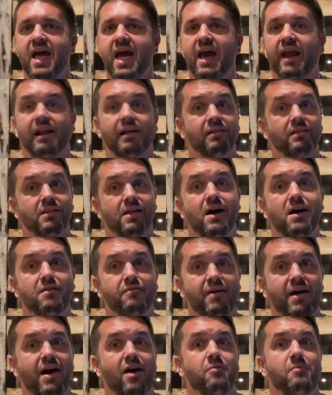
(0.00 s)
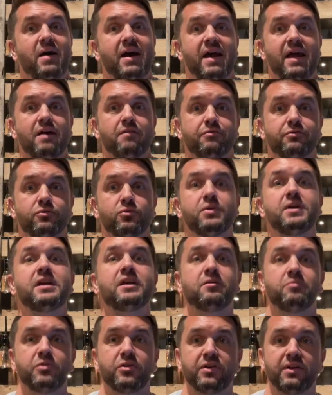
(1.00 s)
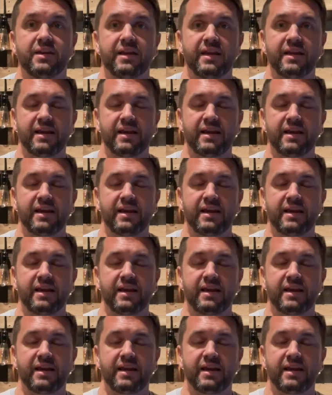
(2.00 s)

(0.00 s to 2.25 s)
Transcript: And I love how my F3 community